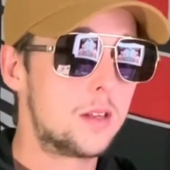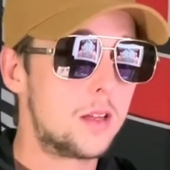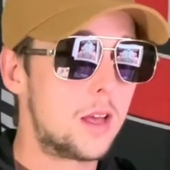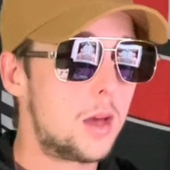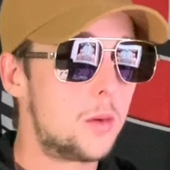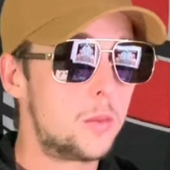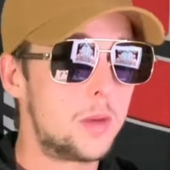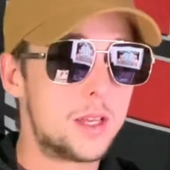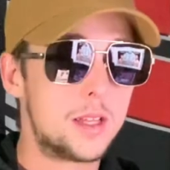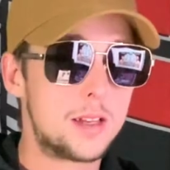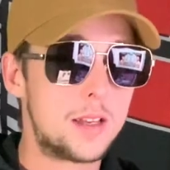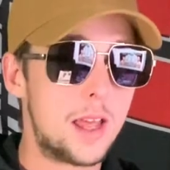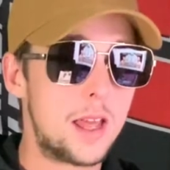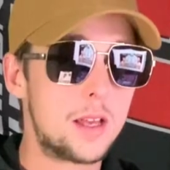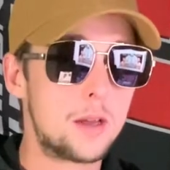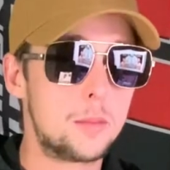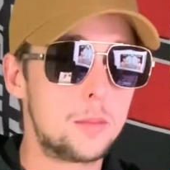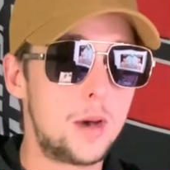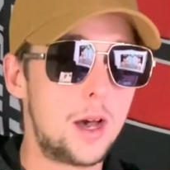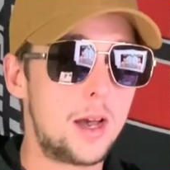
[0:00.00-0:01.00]
And we can take
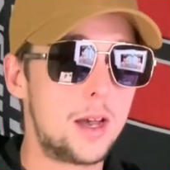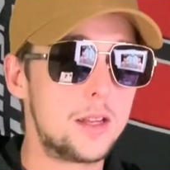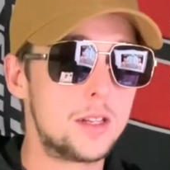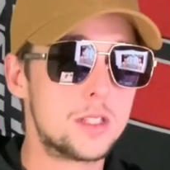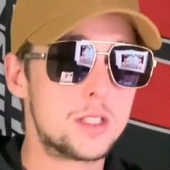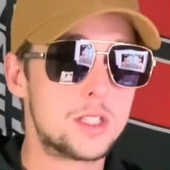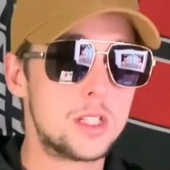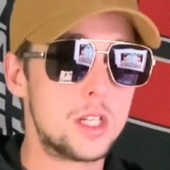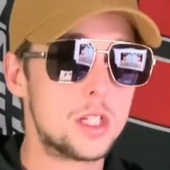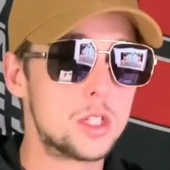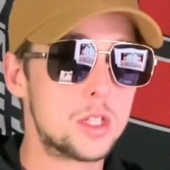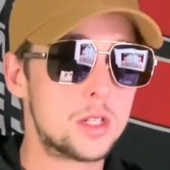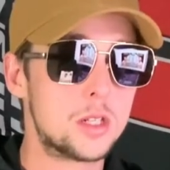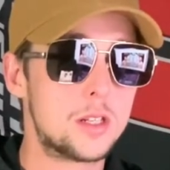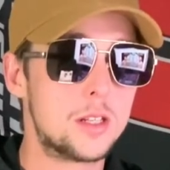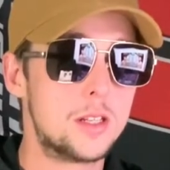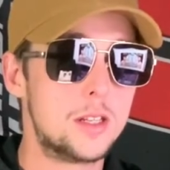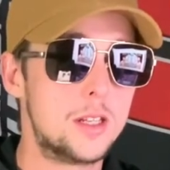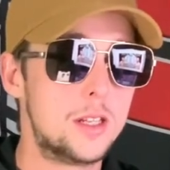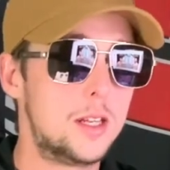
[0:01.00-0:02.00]
him by a decision.
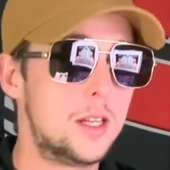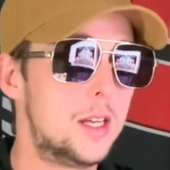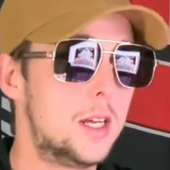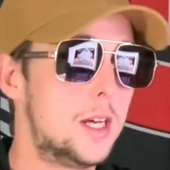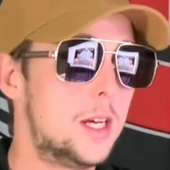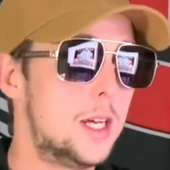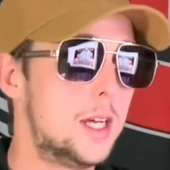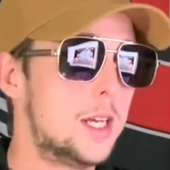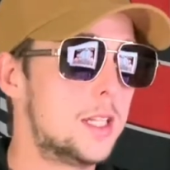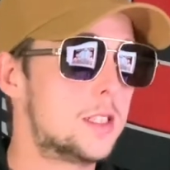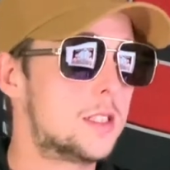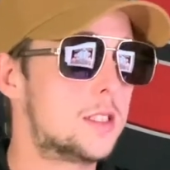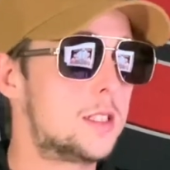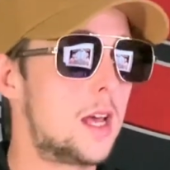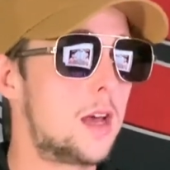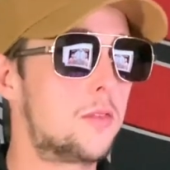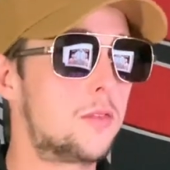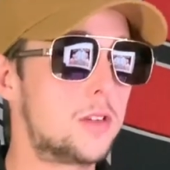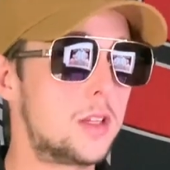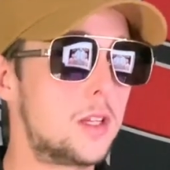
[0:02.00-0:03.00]
It's
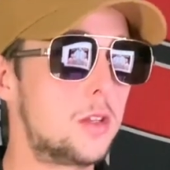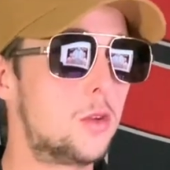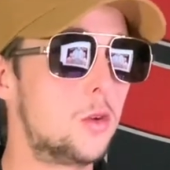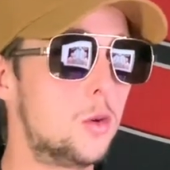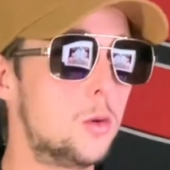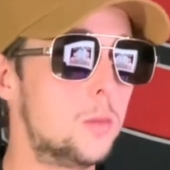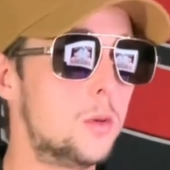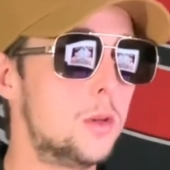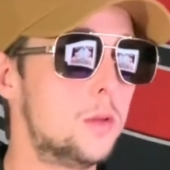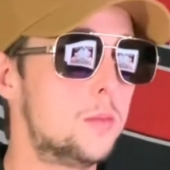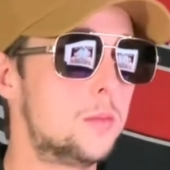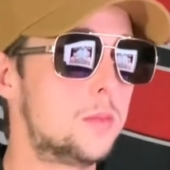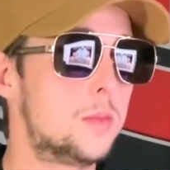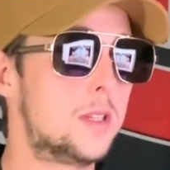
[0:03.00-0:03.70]
definitely doable.